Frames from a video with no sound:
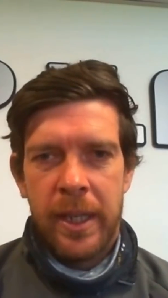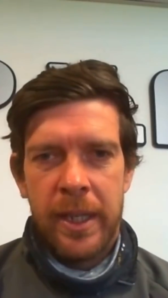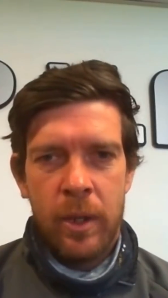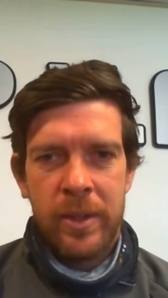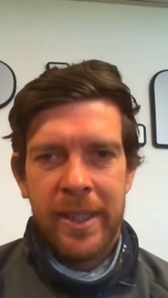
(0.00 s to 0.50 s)

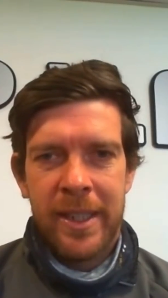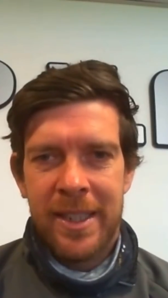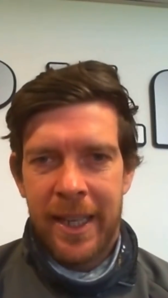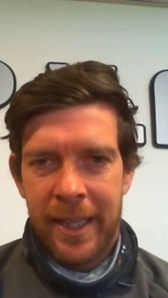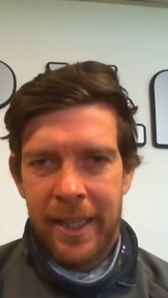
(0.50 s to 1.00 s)
He knows
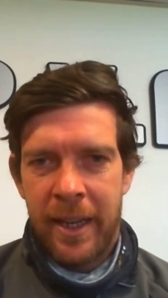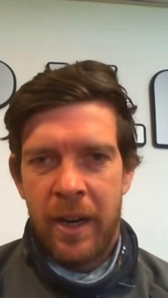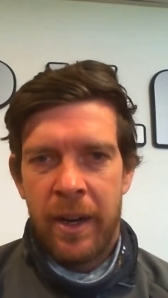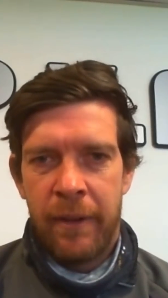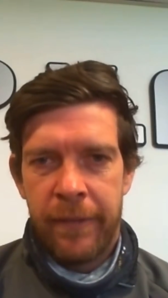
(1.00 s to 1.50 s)
exactly
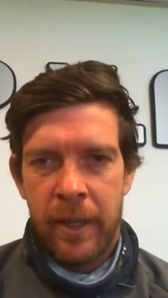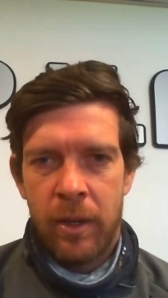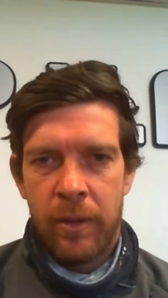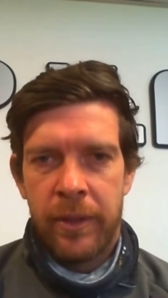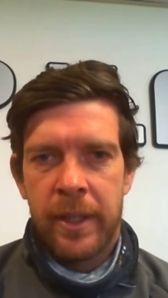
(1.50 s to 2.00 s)
how I
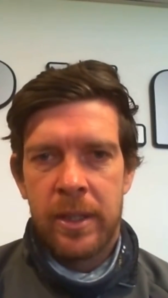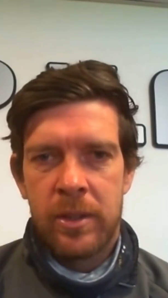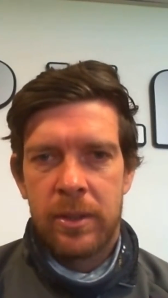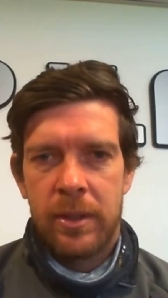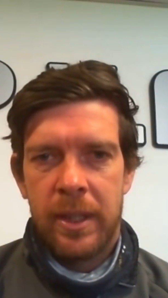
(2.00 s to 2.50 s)
feel on
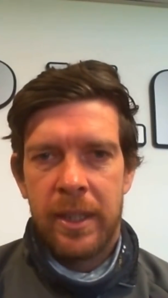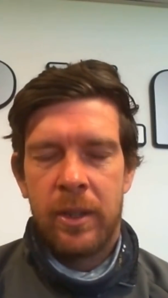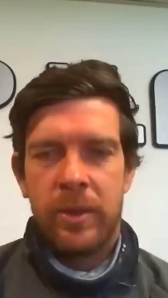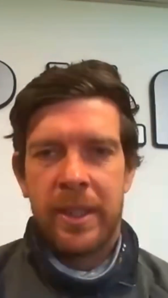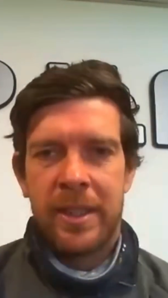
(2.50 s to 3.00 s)
things. He
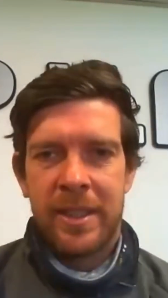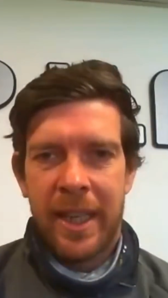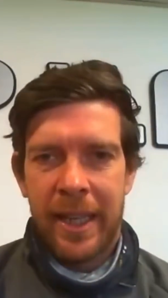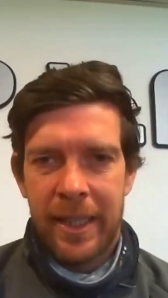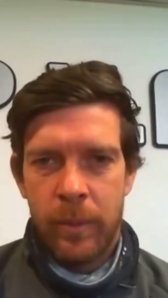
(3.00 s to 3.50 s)
knows
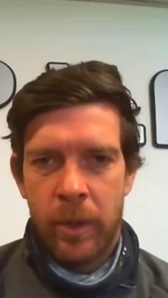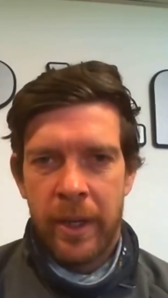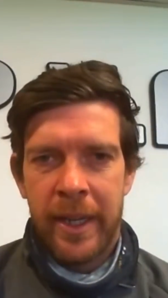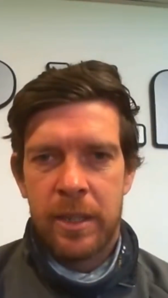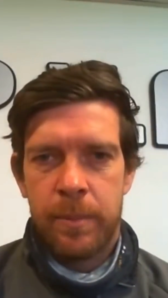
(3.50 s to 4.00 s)
exactly what
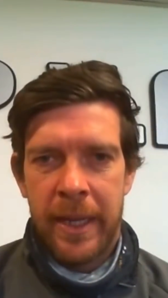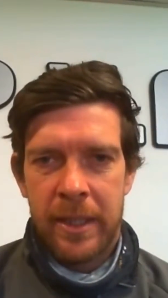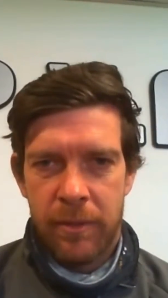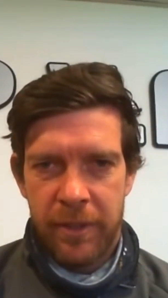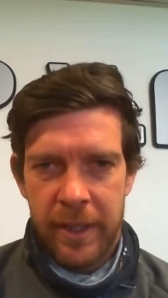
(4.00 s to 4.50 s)
I
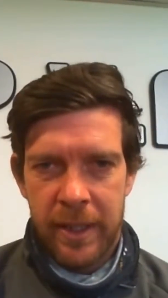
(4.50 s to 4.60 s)
expect of